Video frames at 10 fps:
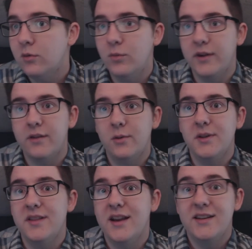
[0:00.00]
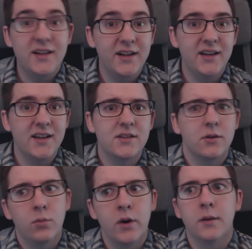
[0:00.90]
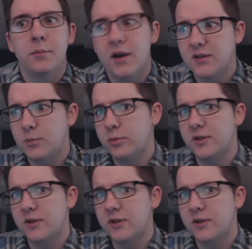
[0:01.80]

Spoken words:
with only the identity disc where possible,